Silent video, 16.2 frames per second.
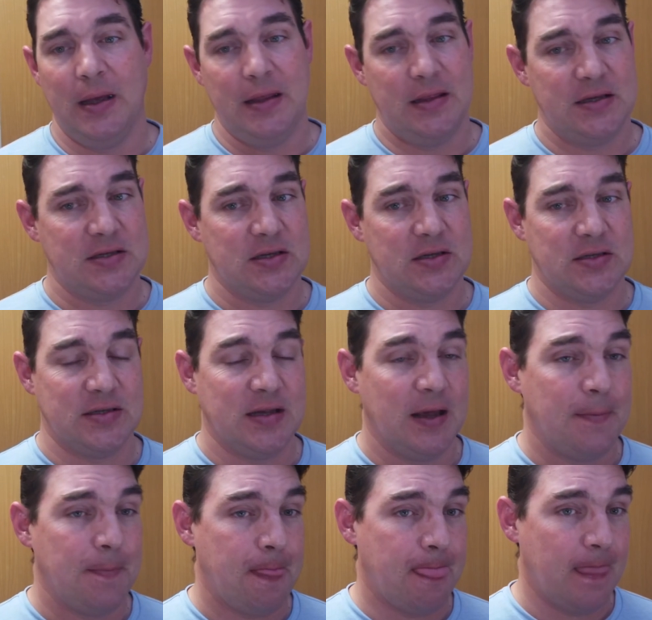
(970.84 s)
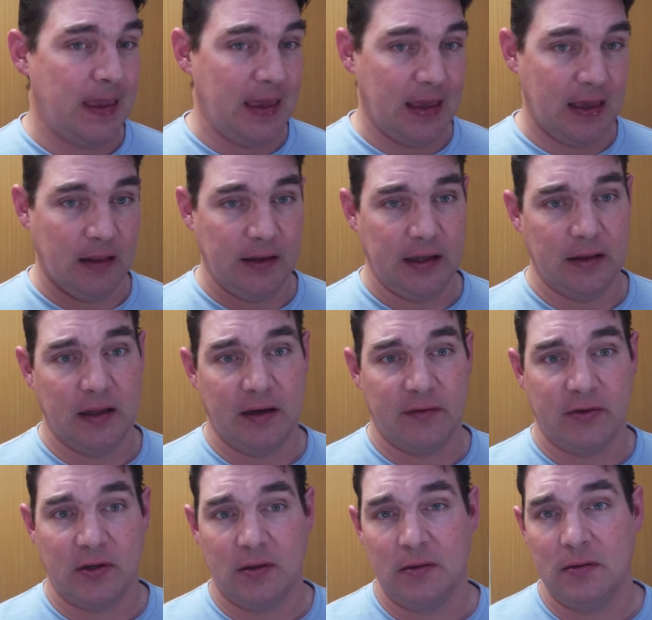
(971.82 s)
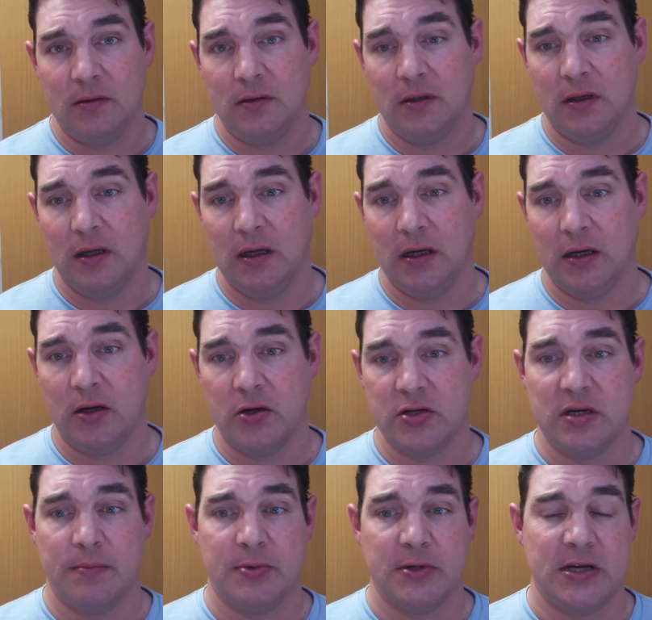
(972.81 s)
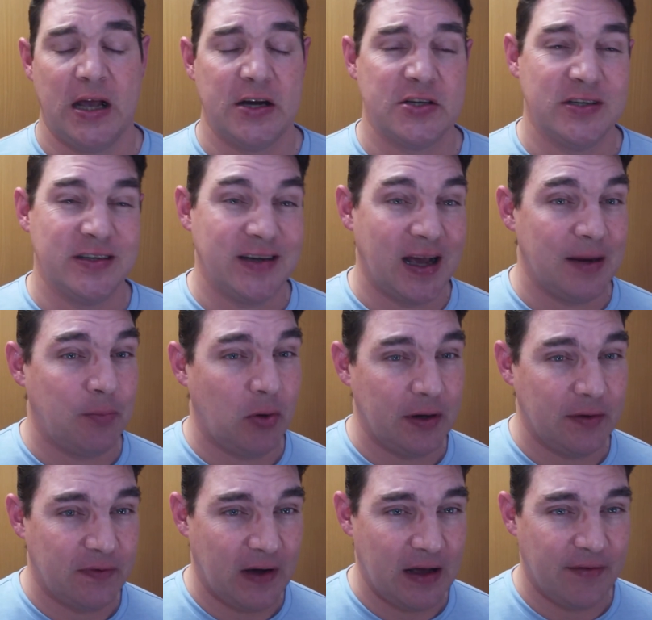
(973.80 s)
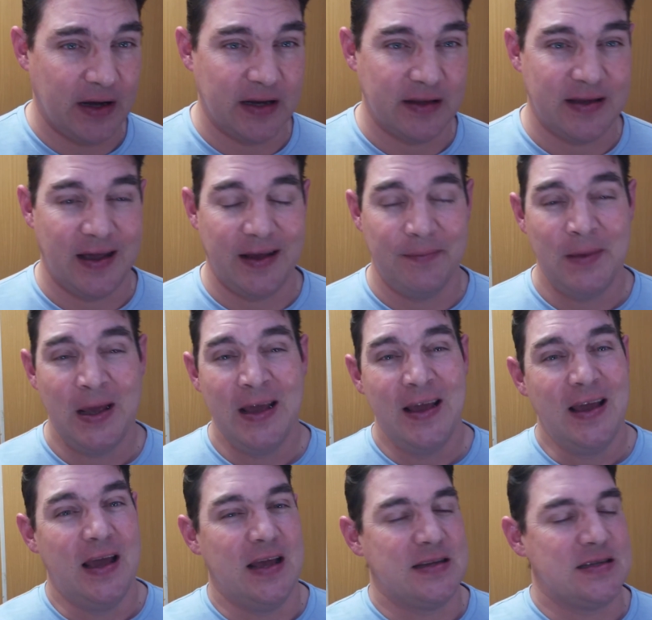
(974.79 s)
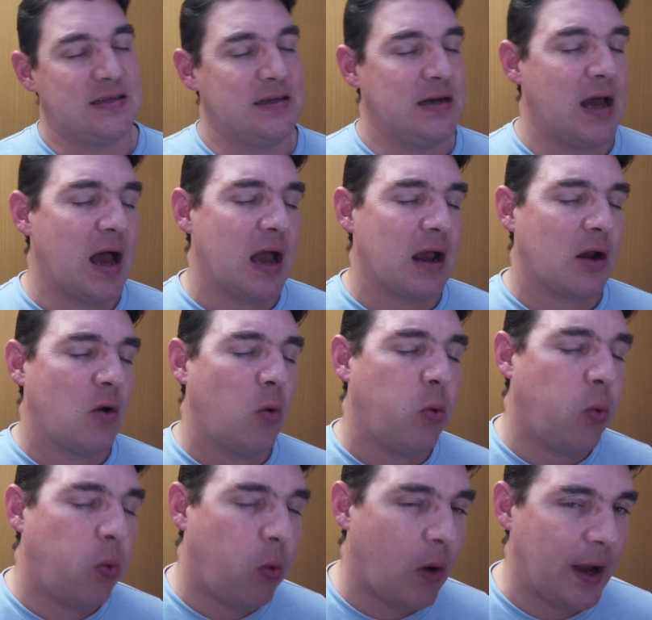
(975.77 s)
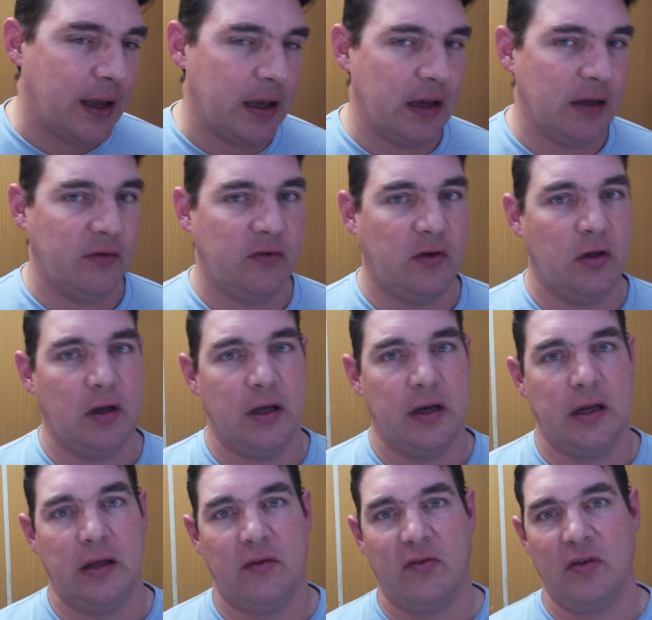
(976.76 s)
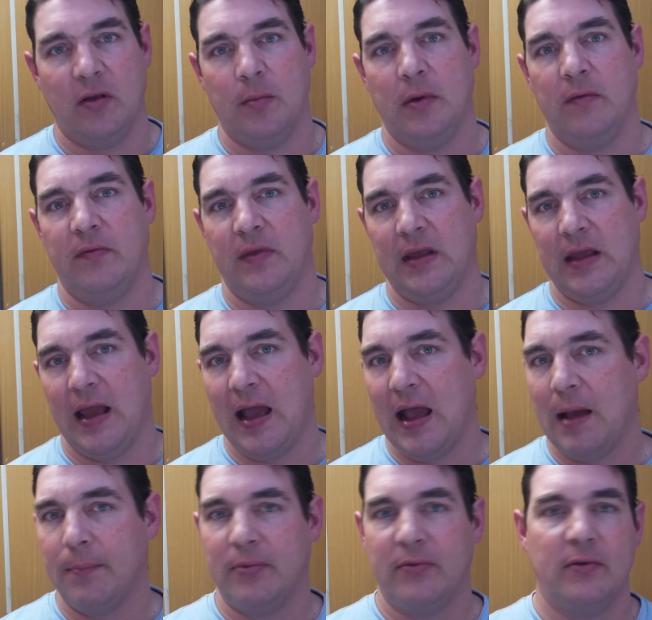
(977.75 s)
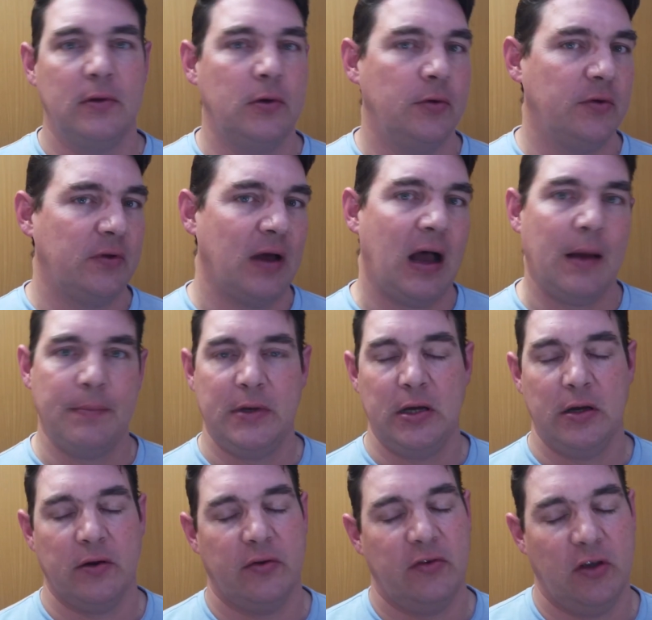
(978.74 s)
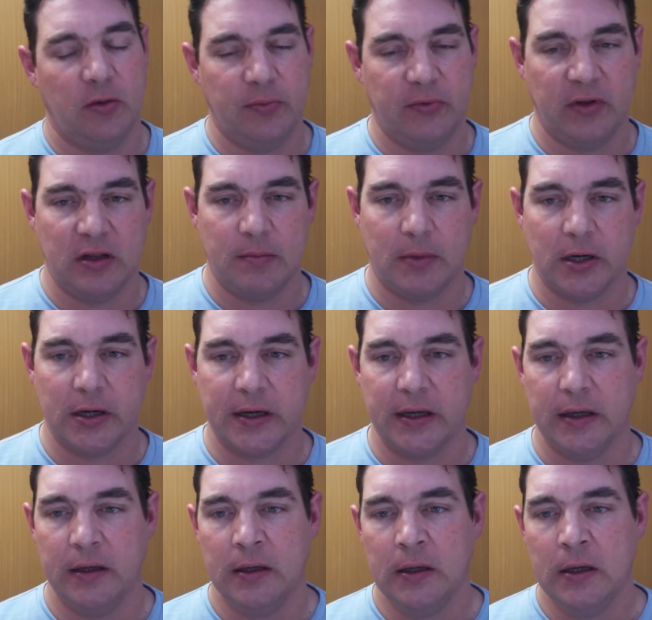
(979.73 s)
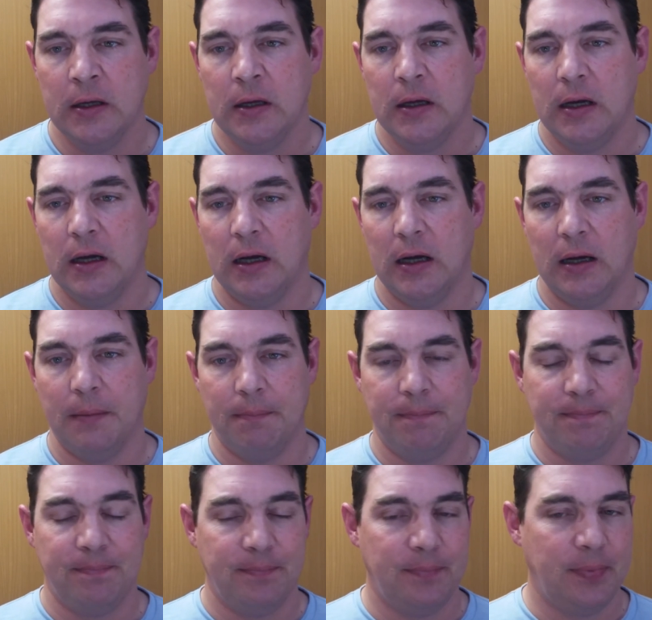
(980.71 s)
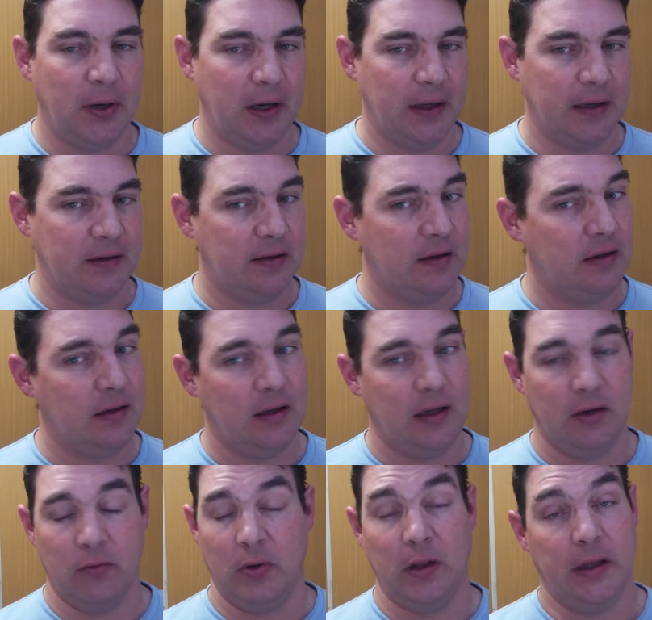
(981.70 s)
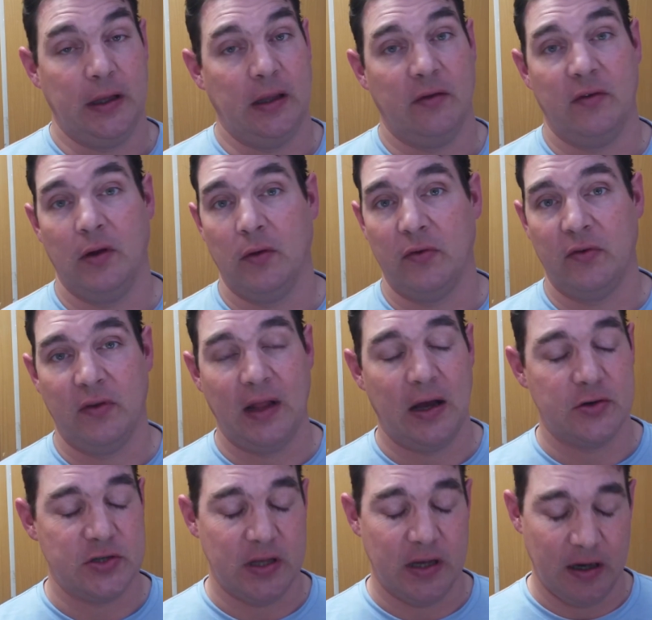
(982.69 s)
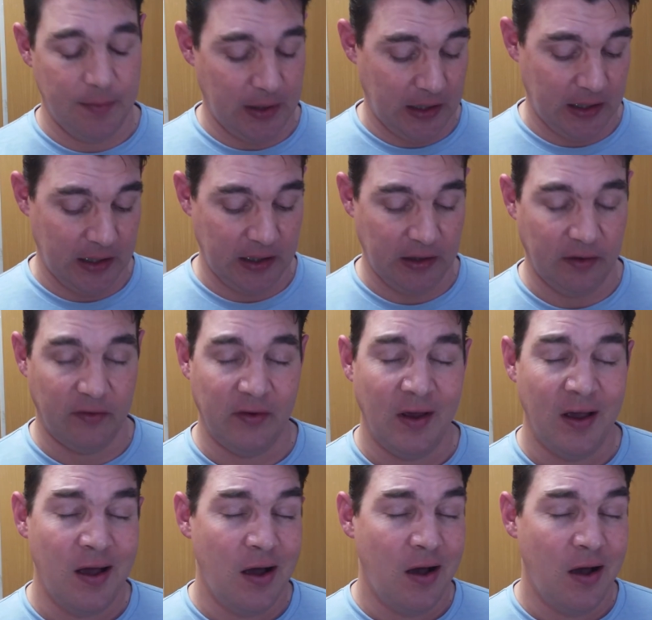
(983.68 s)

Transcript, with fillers: This is elite level cushion and protection, 9.5 out of 10. It's not quite as good as some of the absolute top tier soaps on the market, but it really is no slouch there. I mean, it is